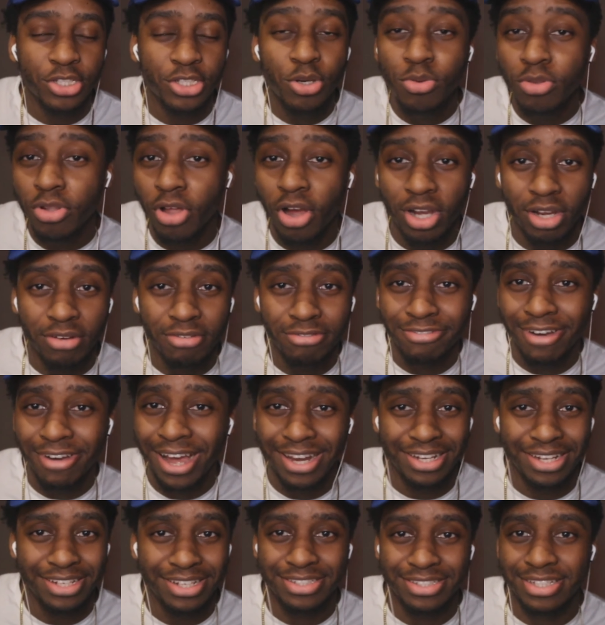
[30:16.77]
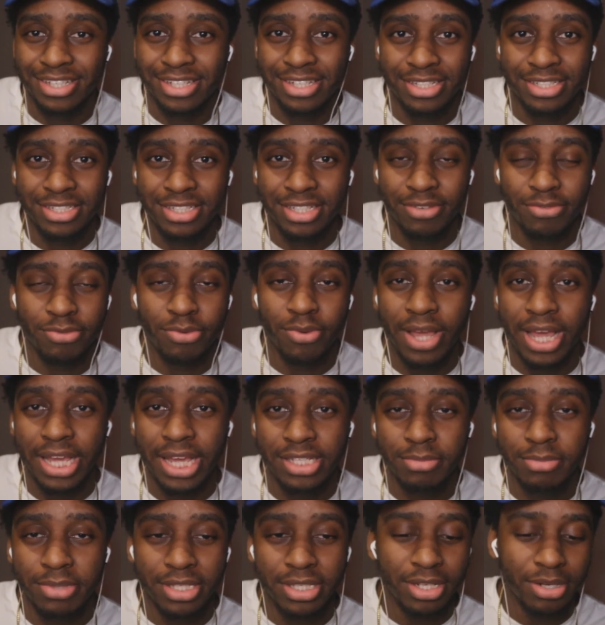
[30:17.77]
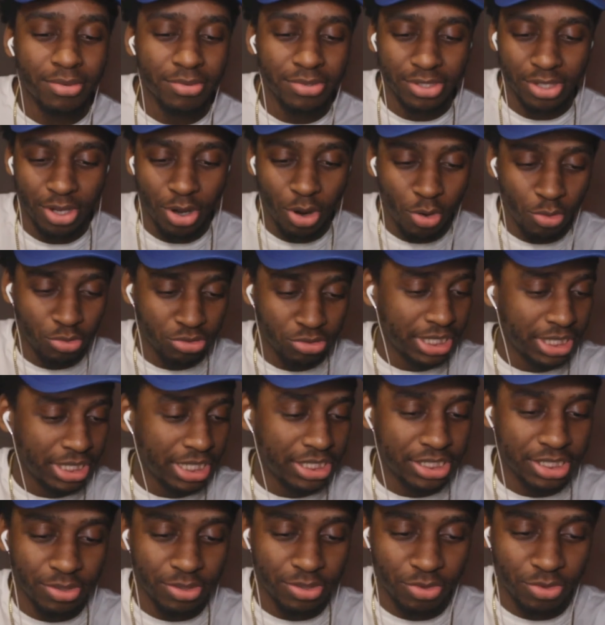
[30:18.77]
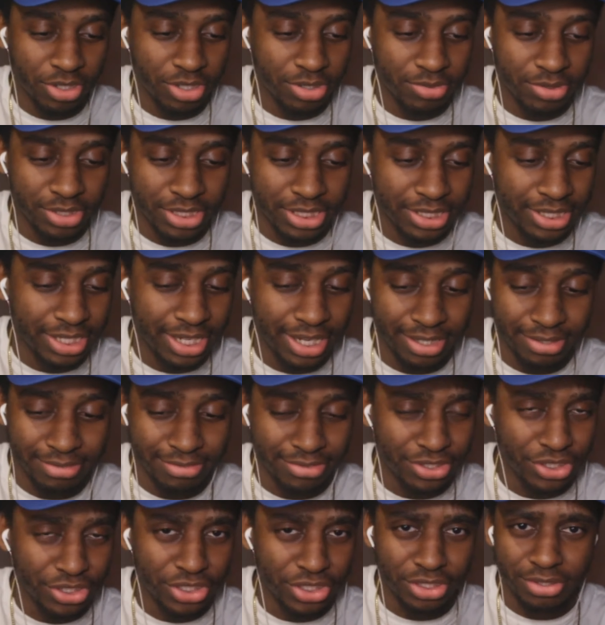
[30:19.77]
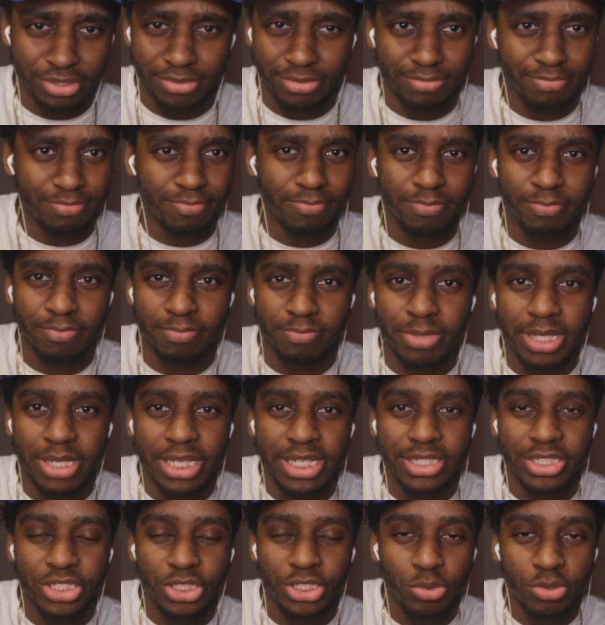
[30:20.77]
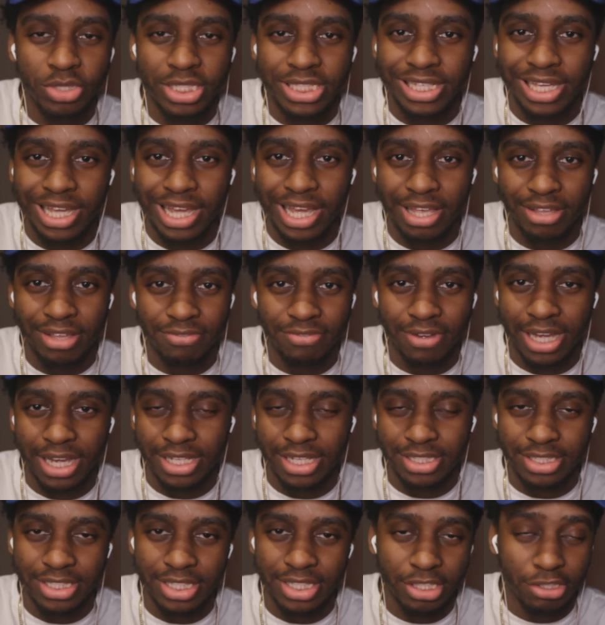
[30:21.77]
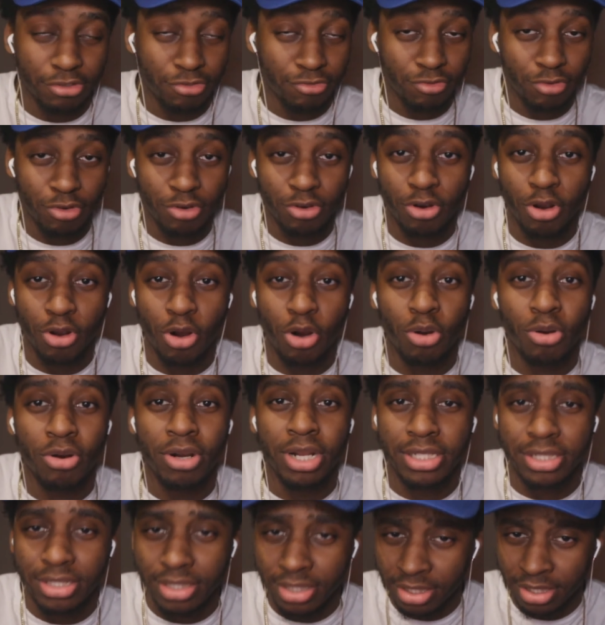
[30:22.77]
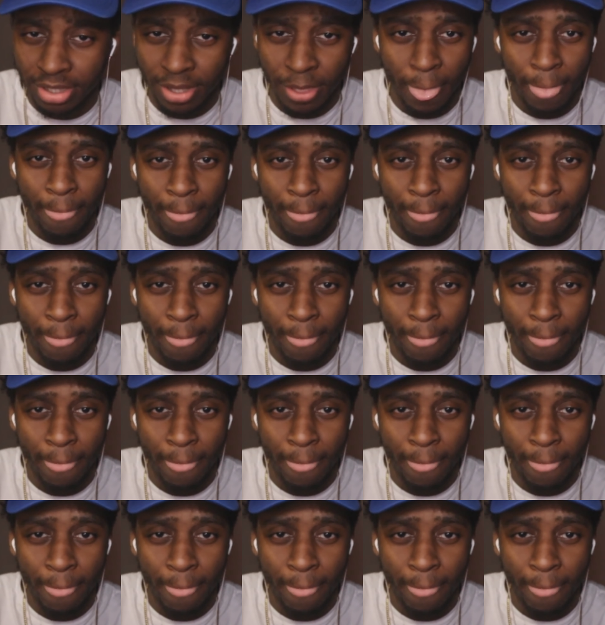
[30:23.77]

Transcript: Too long of fighting scenes, if you ask me. There was a whole section where there was just like just big juicy ass fighting scenes for no reason.